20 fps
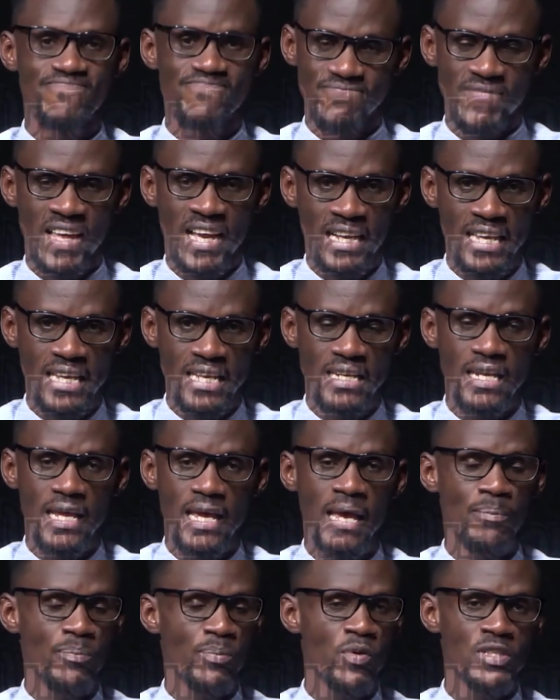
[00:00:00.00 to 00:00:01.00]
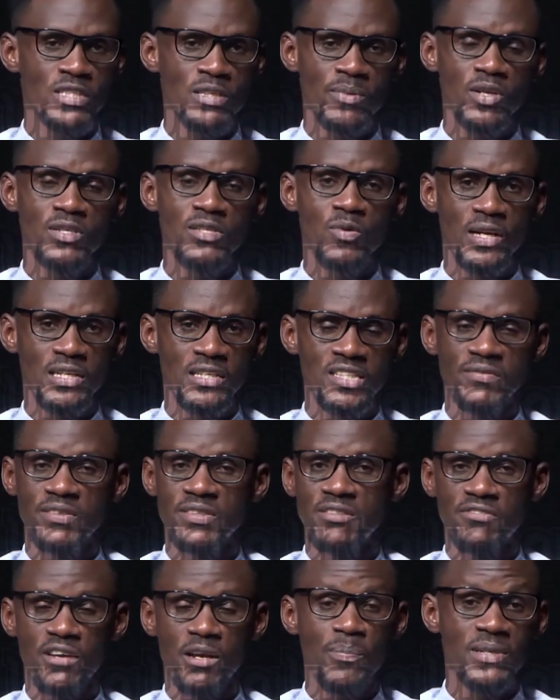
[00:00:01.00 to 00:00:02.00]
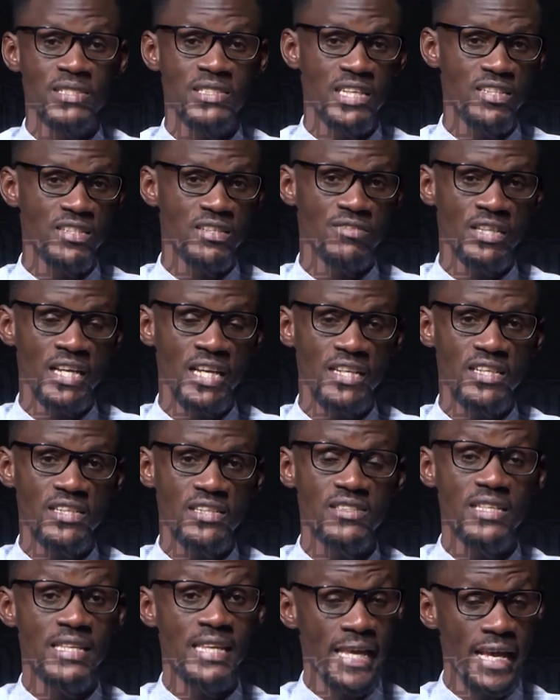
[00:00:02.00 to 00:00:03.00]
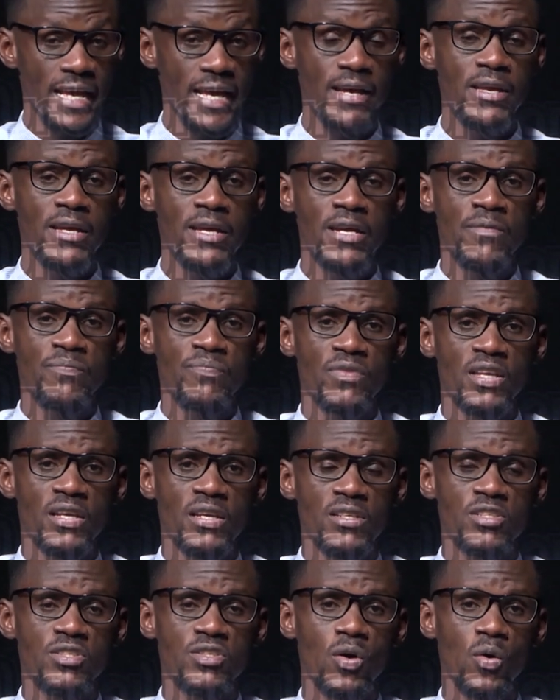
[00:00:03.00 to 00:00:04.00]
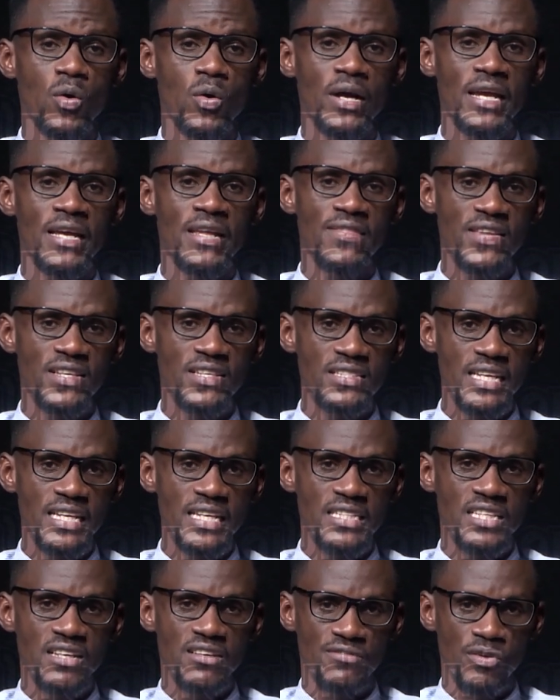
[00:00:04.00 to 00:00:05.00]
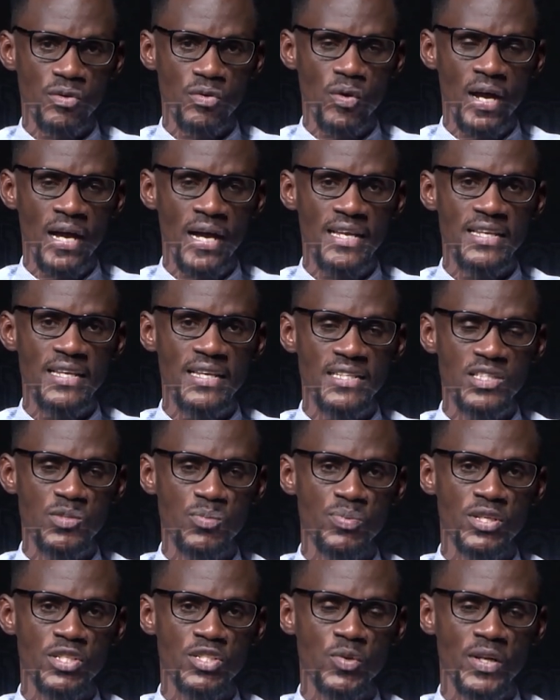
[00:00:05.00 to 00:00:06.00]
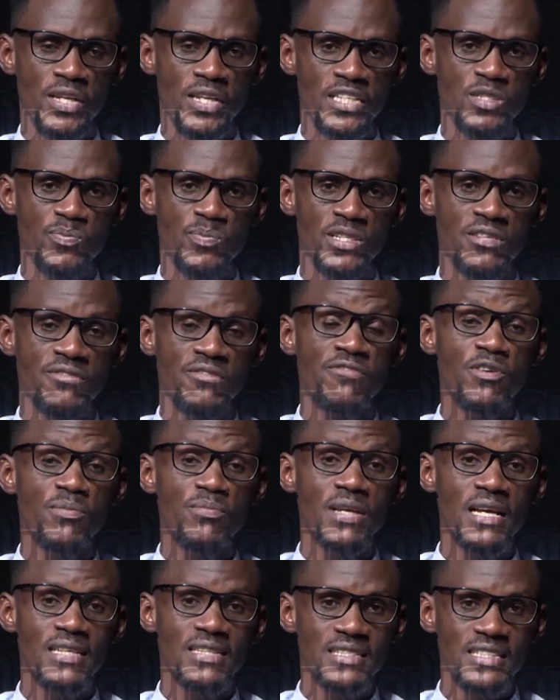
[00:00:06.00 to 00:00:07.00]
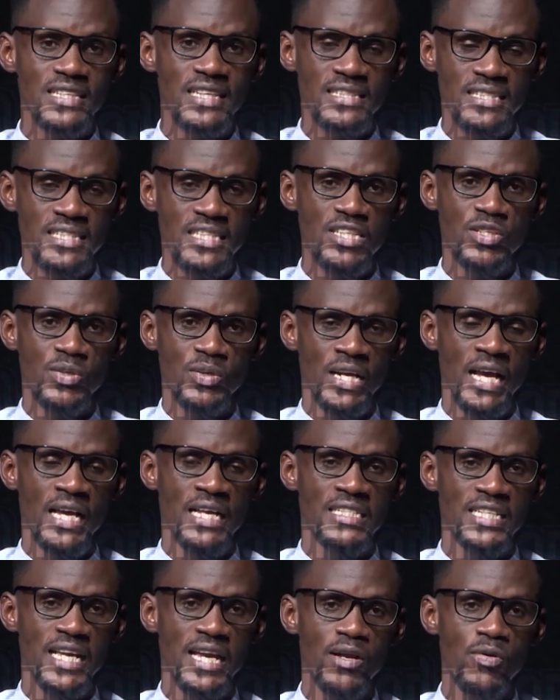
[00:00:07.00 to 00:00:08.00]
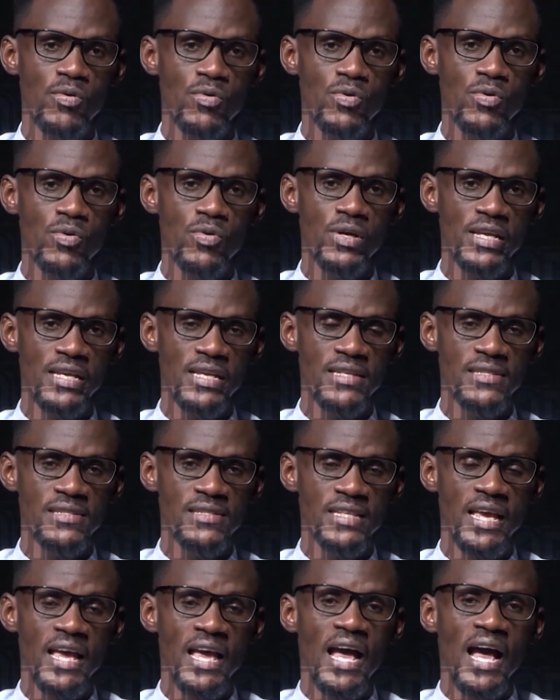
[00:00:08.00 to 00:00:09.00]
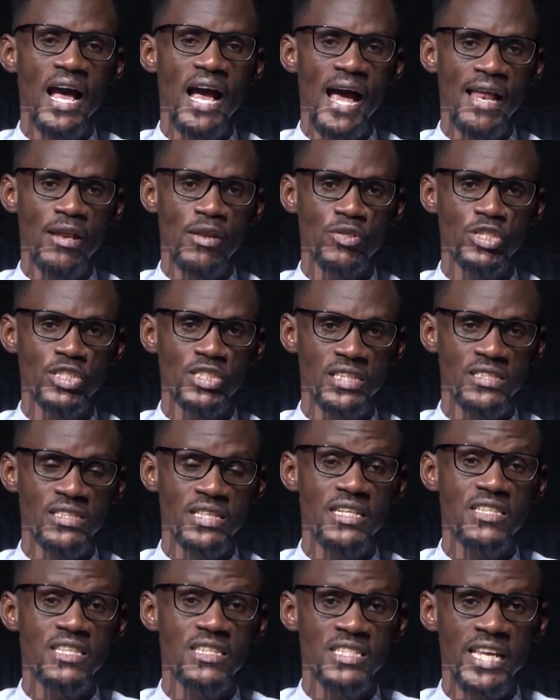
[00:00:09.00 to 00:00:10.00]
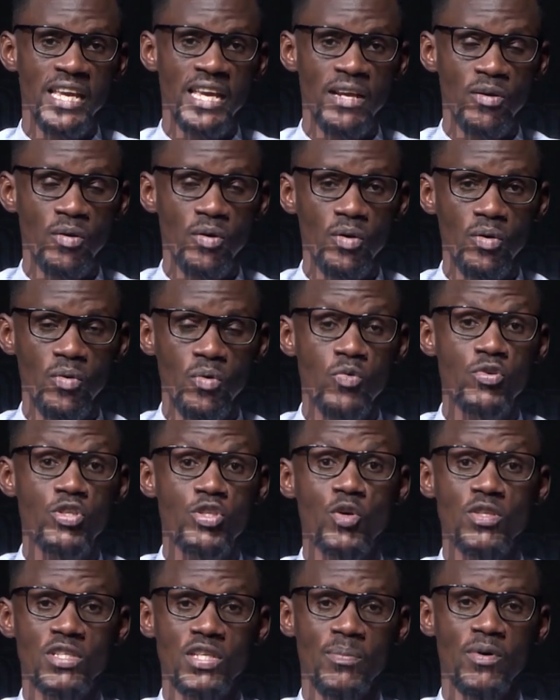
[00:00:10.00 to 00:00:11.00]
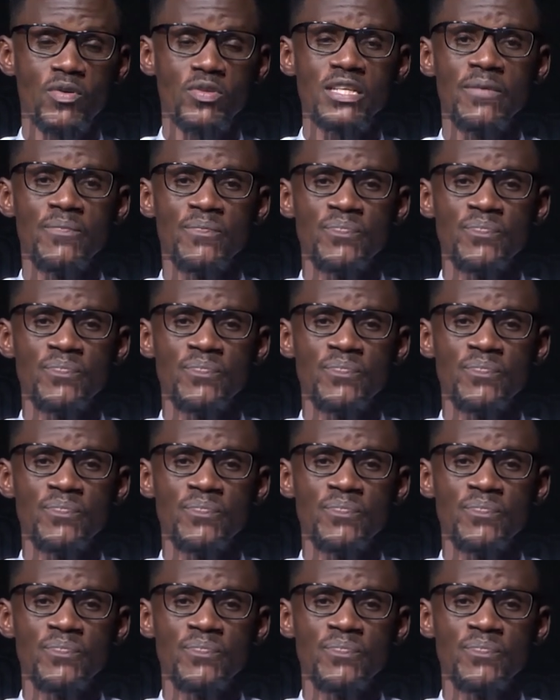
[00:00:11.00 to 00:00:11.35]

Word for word: again employs about what, 75% of Ugandans? Yeah. So in this interview, I speak to an expert from SEATINI, Uganda, who is Aloysius Chitengo, who talks about